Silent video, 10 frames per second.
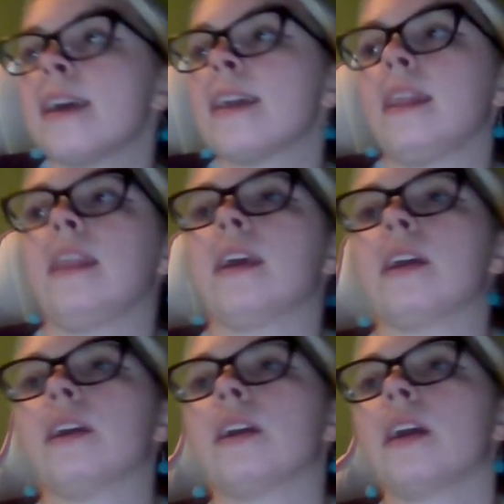
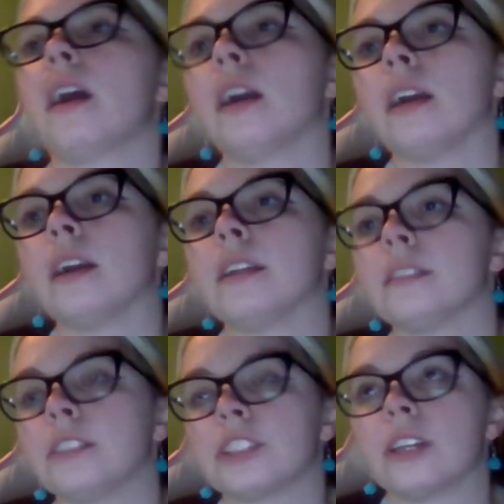There are
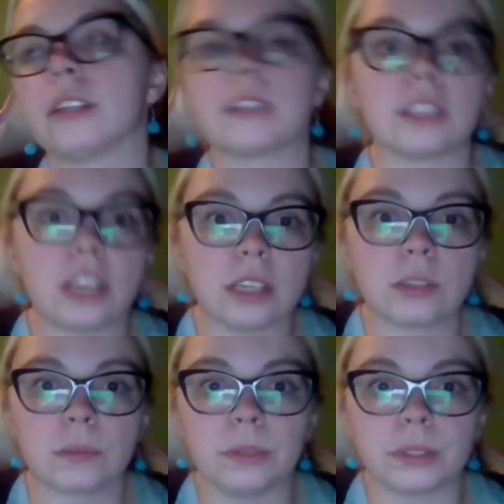cards that change
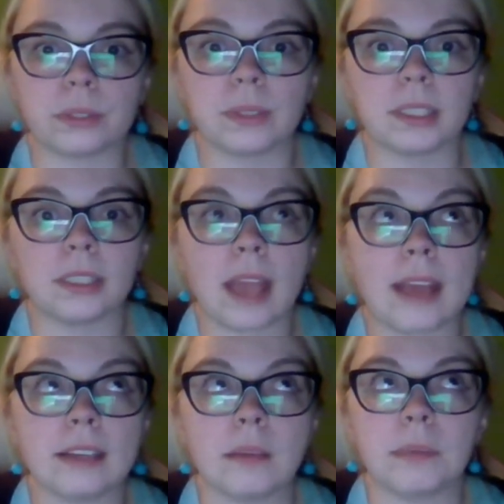the rules, so it could
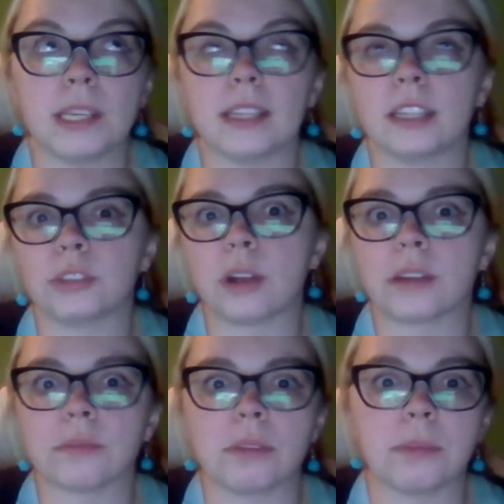end up being like draw
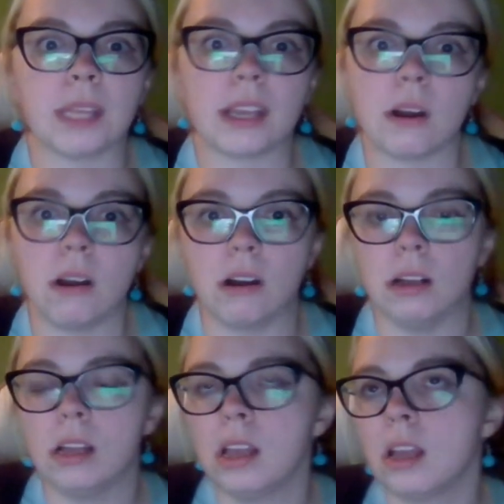three, play
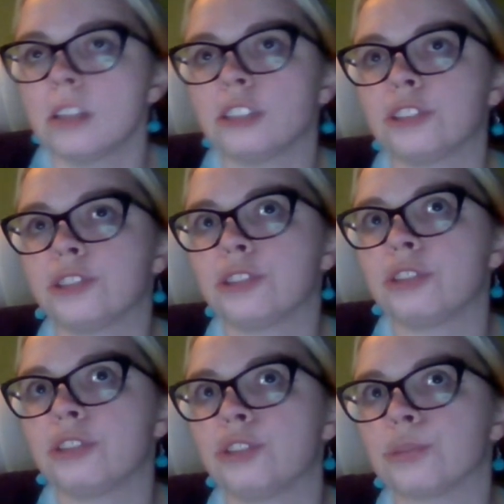all,
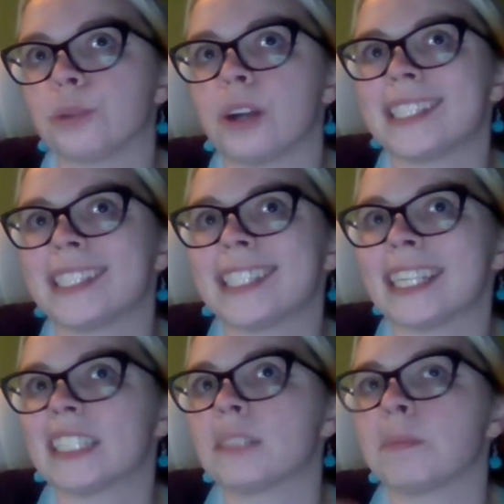draw
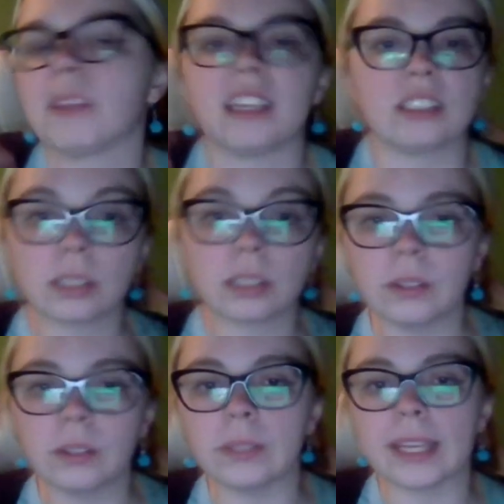six, play
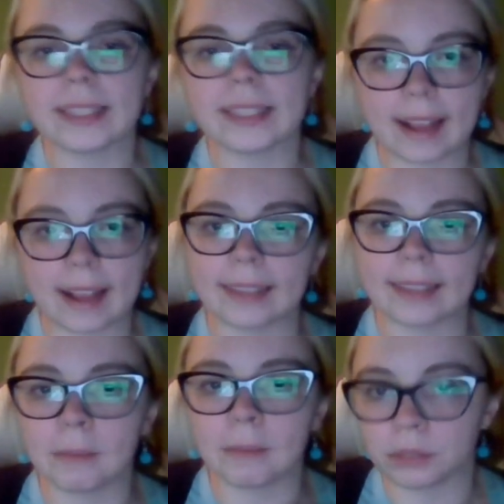two, like that kind of
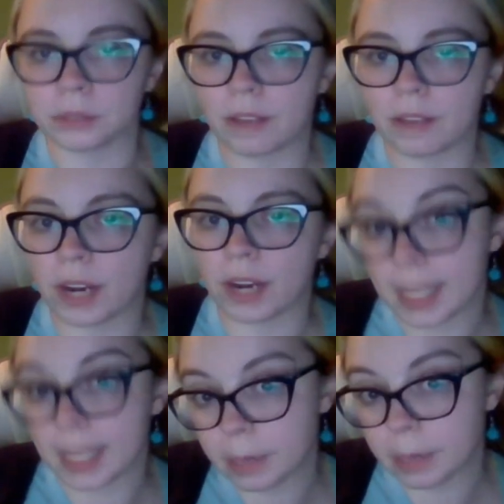thing. There's never a
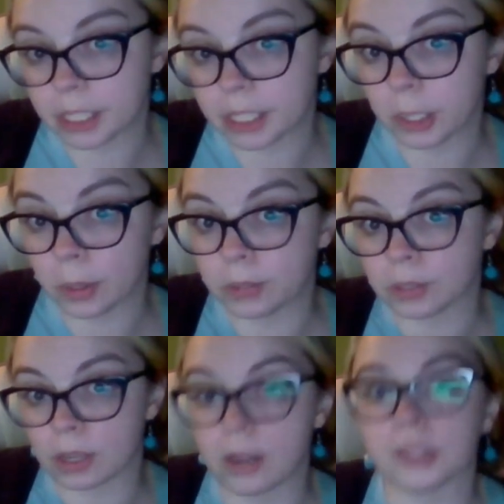hand limit until there's a
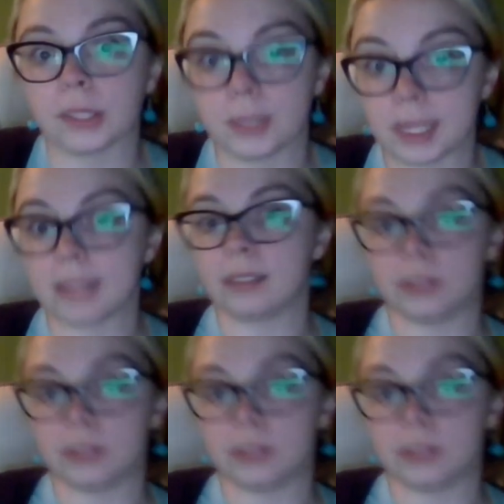card that says there's